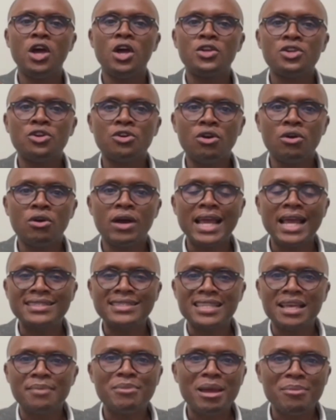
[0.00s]

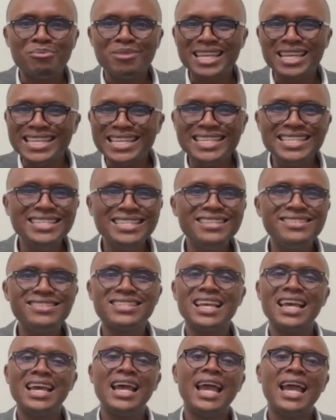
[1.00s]

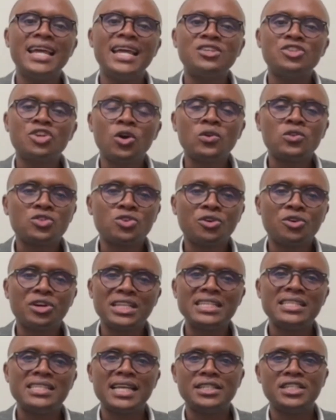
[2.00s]
SMMEs, and also
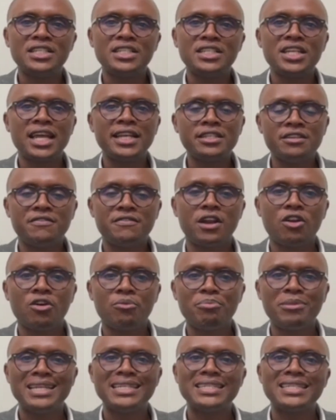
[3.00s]
research and
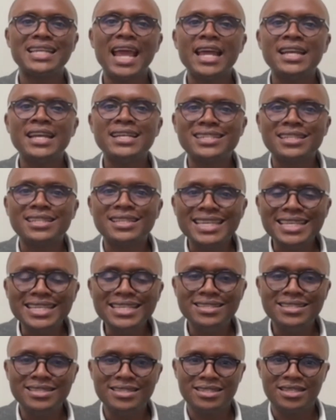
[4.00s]
development. And
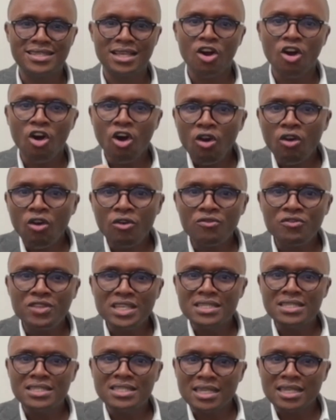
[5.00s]
all of
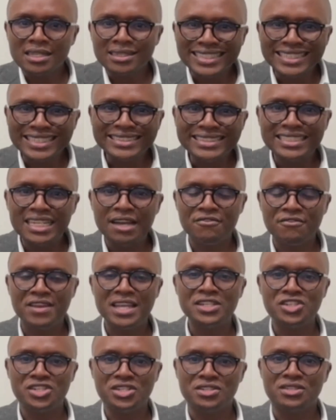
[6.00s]
these
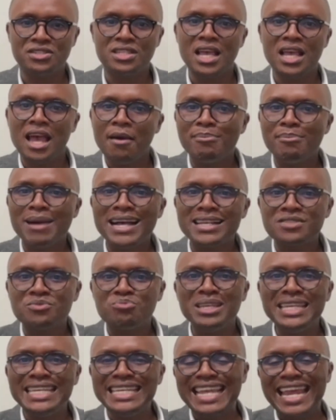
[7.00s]
interventions must
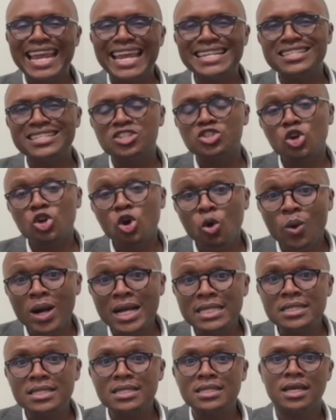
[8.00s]
be geared
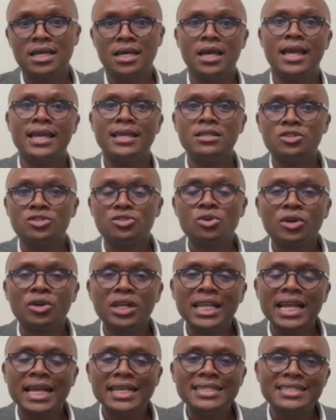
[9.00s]
towards
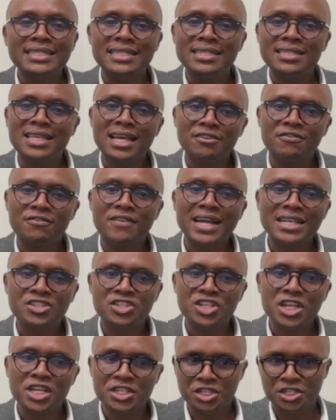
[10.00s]
historically
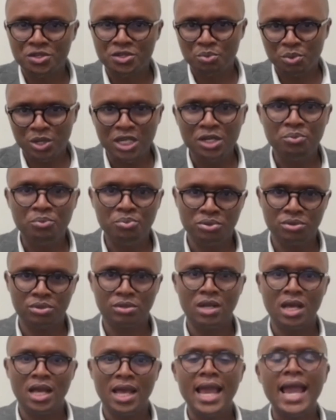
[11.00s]
disadvantaged
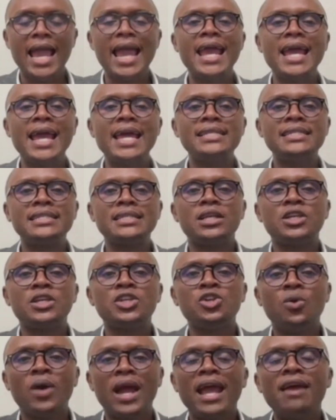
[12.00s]
people. And
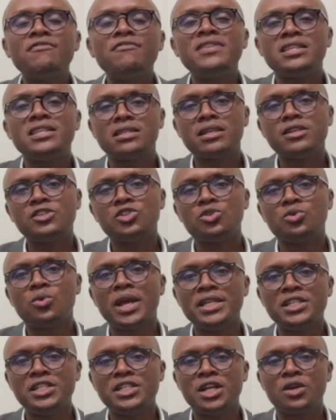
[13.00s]
you have the
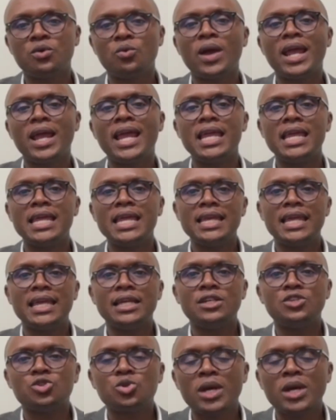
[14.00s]
situation where in
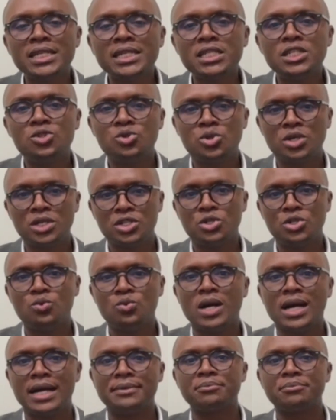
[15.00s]

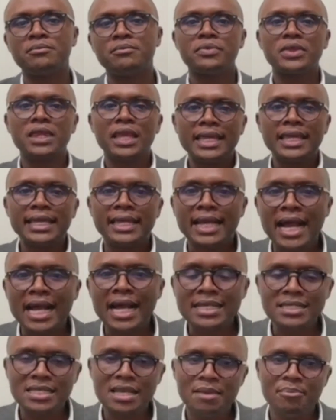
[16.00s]
2021,
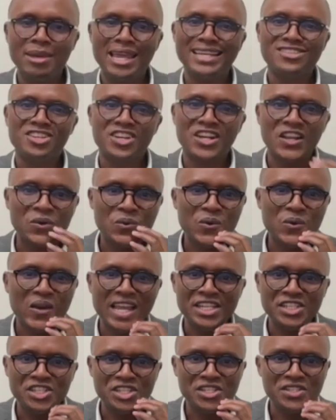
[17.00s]
ICASA made
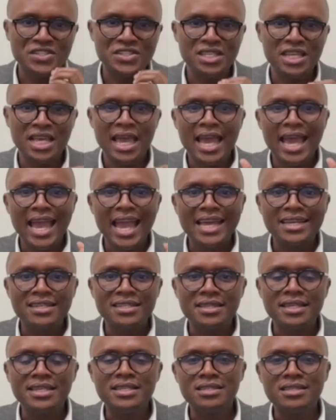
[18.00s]
regulations,
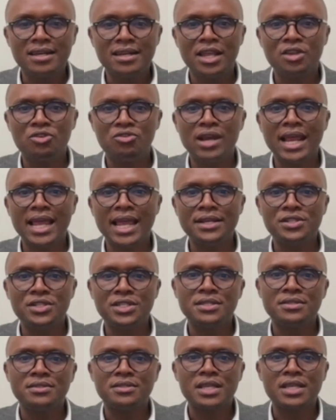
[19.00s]
and these
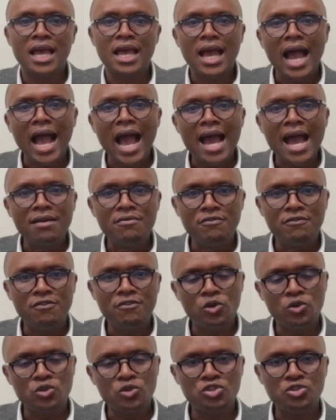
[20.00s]
regulations,
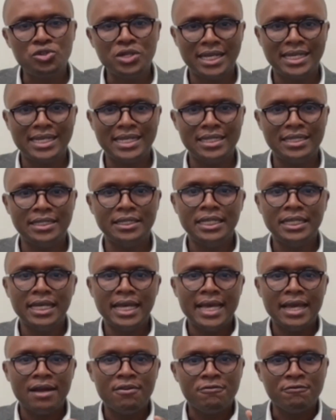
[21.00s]
unfortunately,
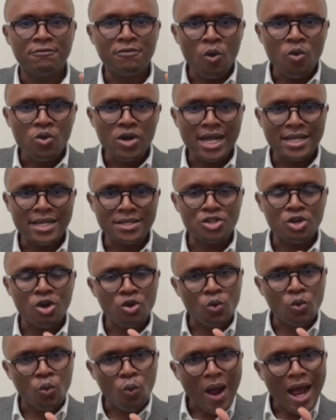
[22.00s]
focused
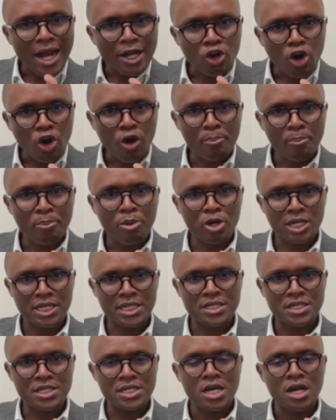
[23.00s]
on one
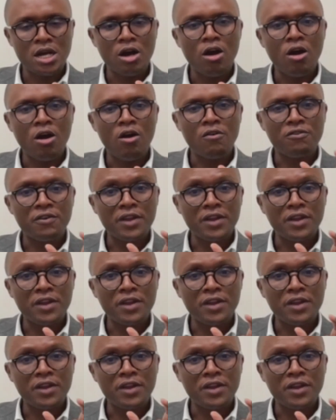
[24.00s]
component of